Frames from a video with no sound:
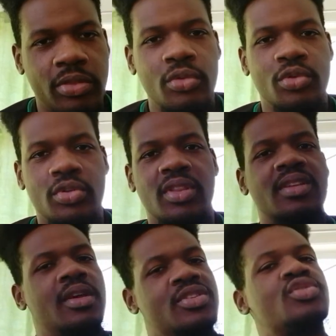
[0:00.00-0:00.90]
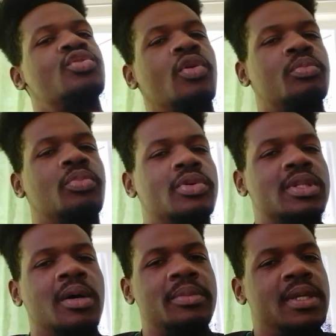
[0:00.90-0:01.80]
through to the next round,
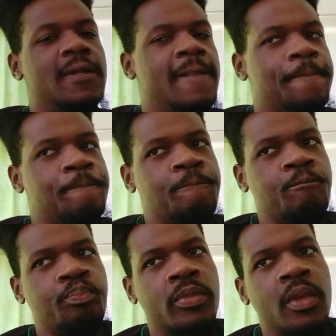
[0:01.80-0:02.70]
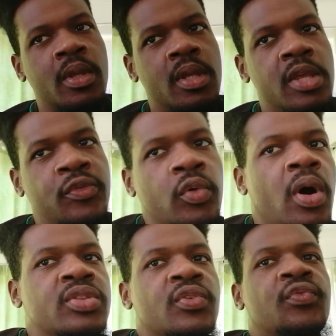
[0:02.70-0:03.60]
but I mean, if you
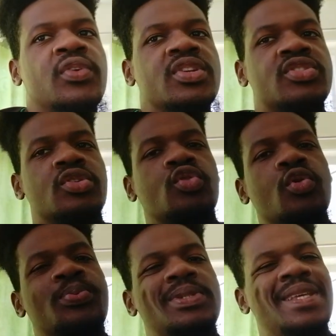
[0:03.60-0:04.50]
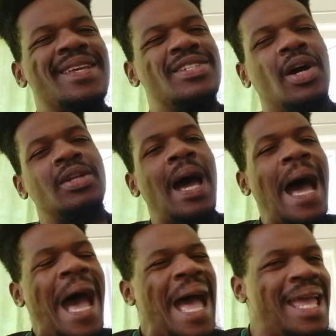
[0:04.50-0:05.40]
want to finish the group stage on
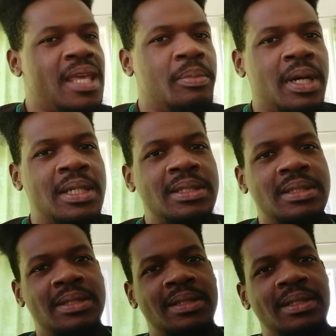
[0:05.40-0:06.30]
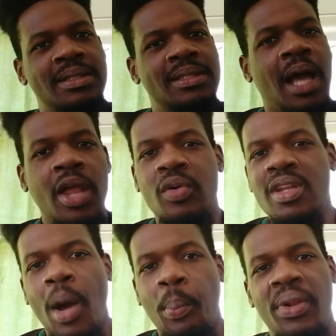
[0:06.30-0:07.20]
a high, man, I know
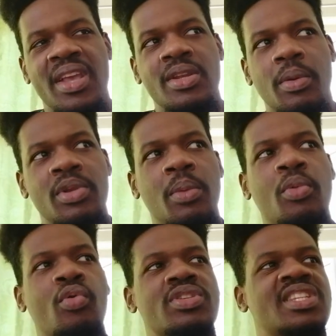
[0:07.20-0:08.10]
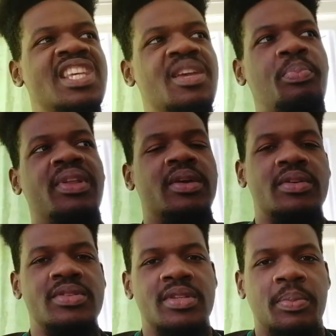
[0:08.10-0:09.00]
you're not playing your, your most key
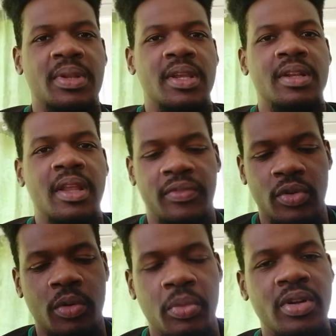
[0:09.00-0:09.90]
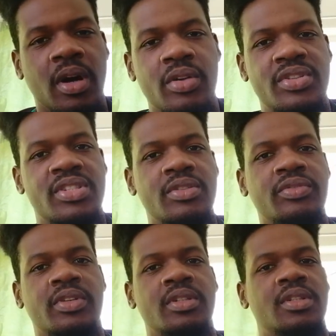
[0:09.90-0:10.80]
players. You, you left out Bernardo
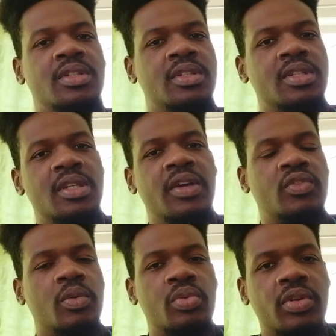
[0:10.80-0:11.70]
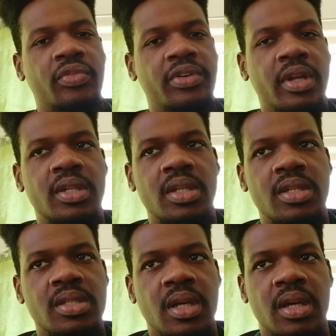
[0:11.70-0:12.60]
Silva, you left out Bruno
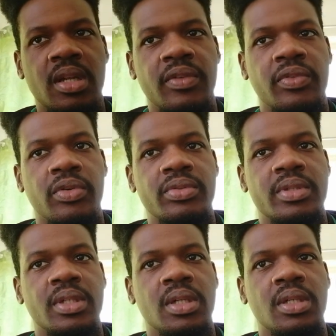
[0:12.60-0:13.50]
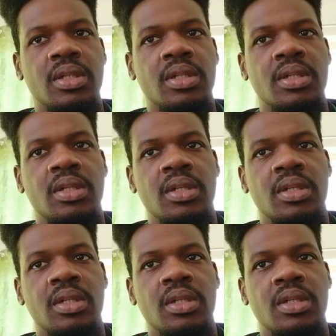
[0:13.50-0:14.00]
Fernandes, and you left out uh,